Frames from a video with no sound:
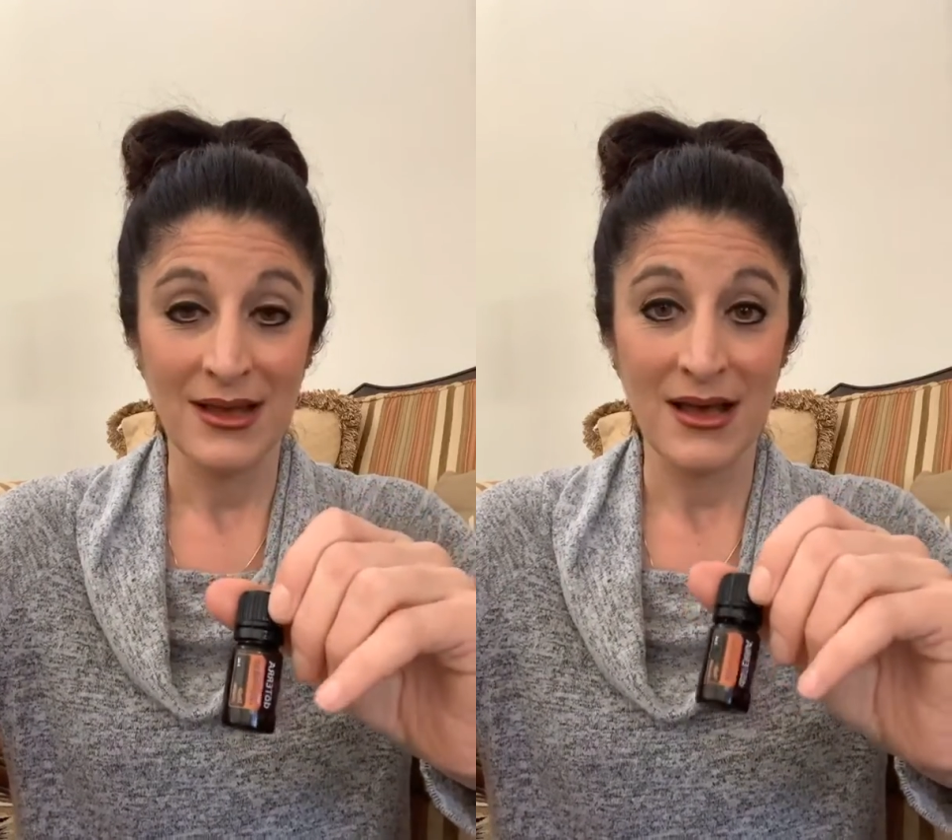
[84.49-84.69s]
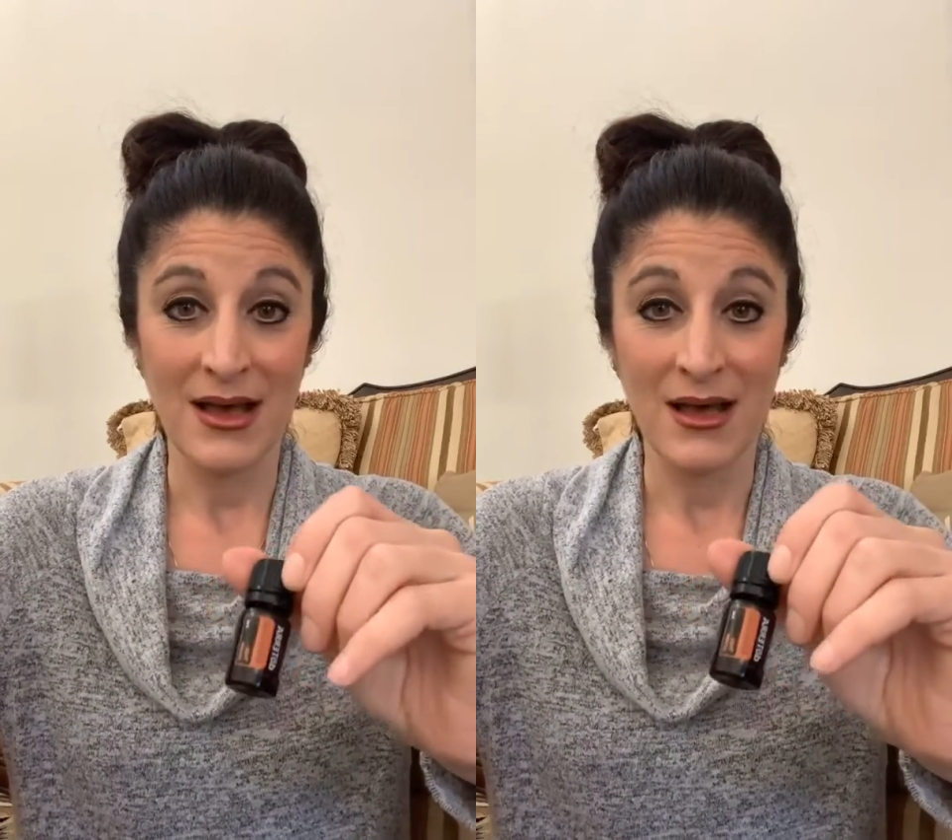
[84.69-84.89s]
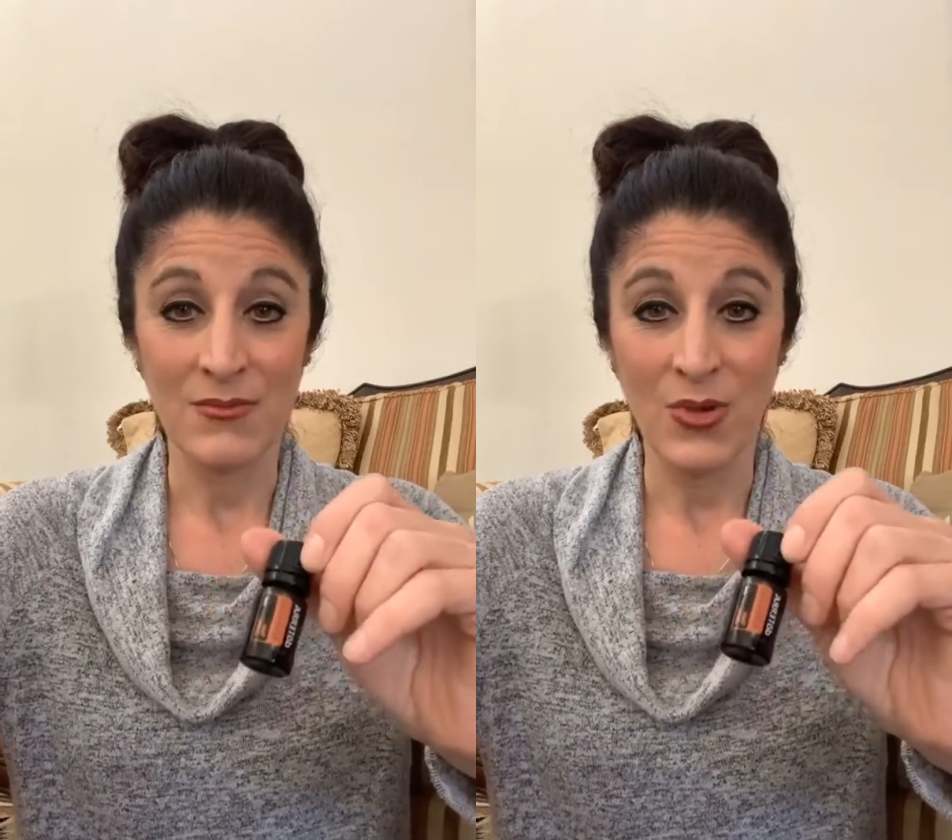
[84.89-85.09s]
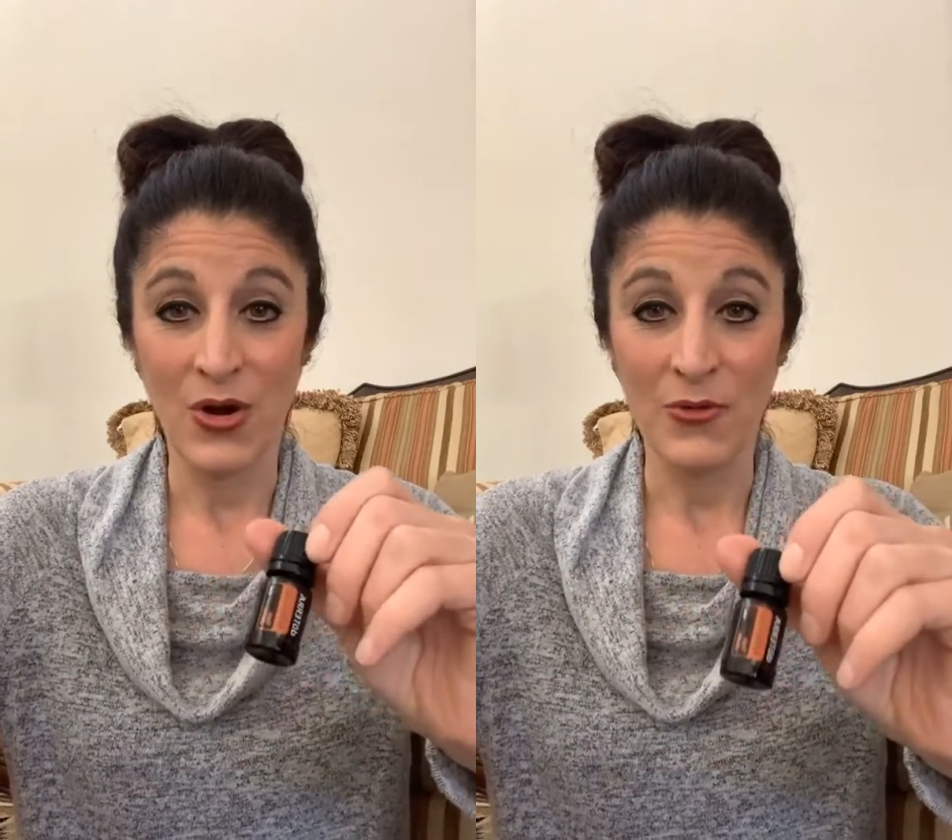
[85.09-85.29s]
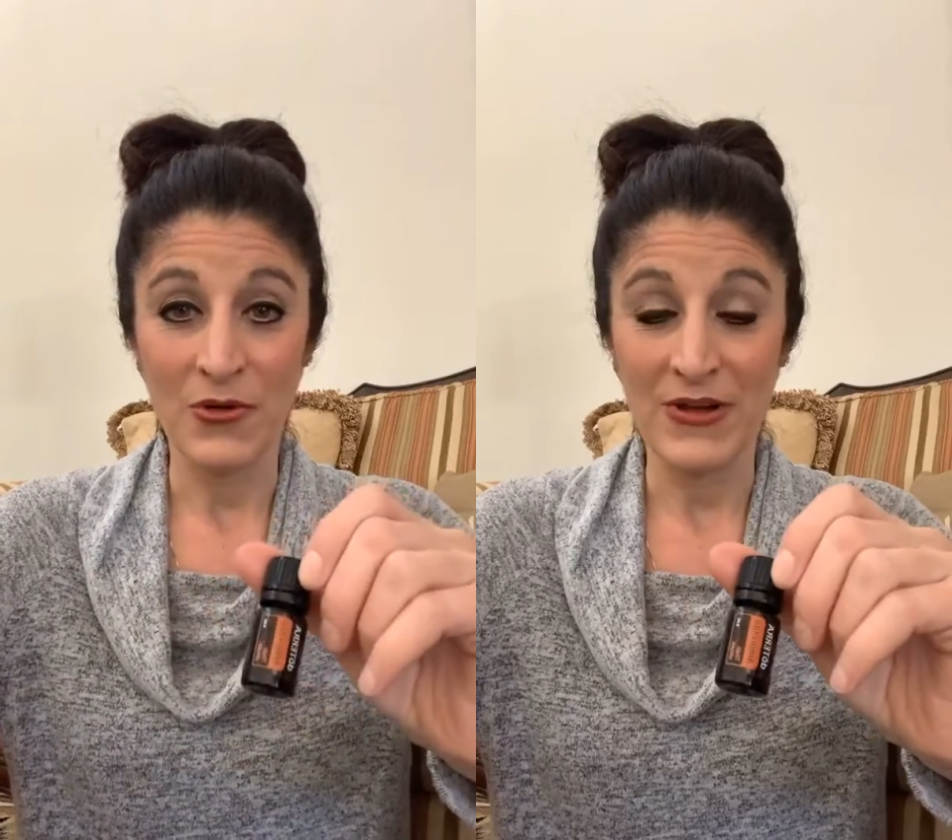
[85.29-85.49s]

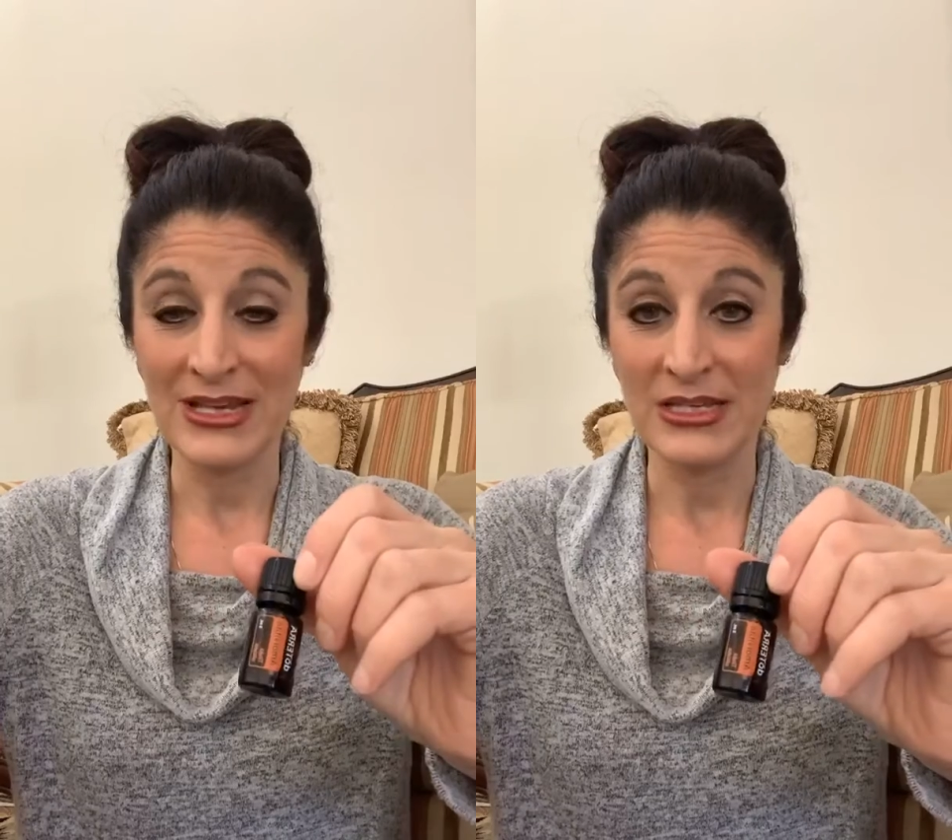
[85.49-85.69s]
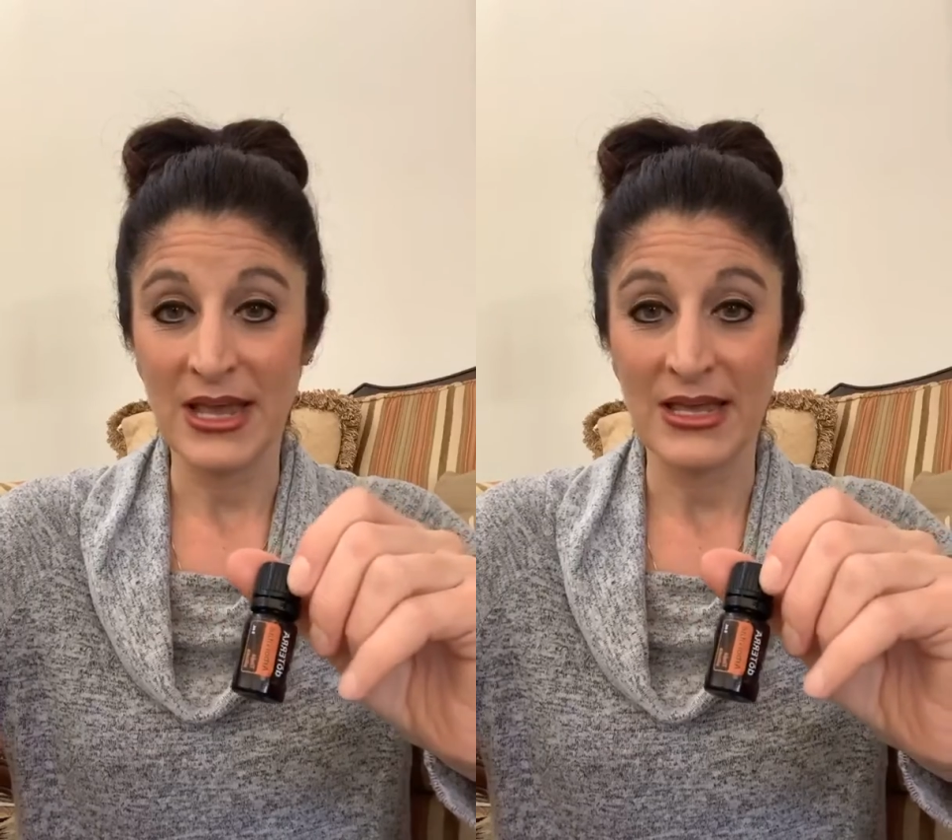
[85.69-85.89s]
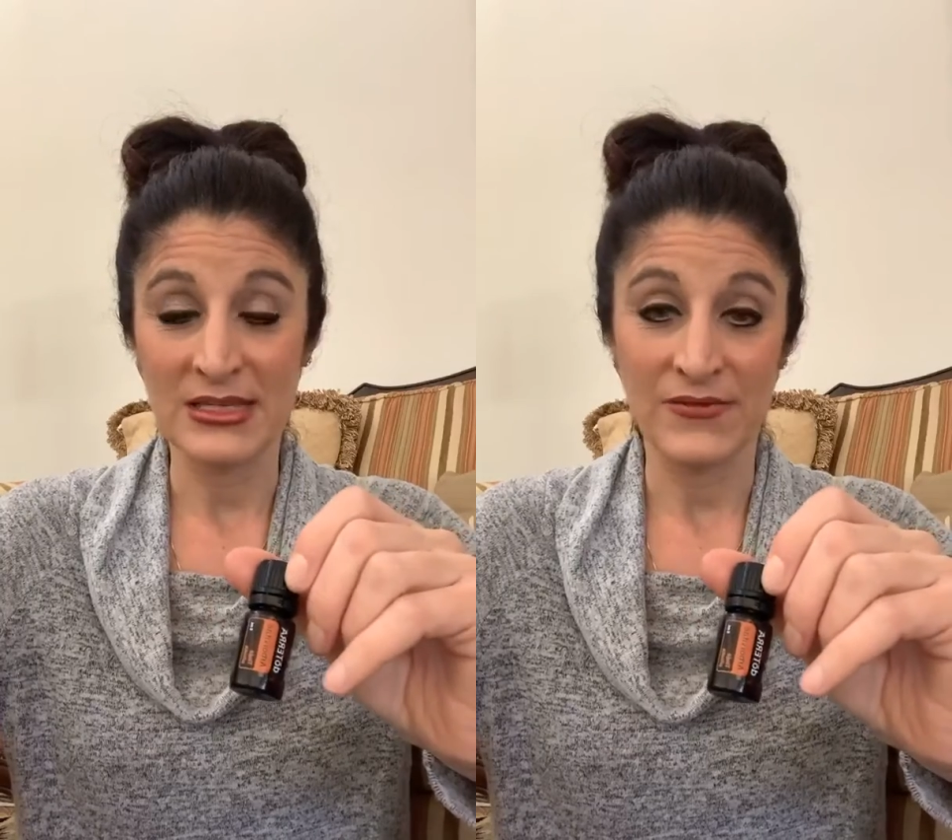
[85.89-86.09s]
Arborvitae is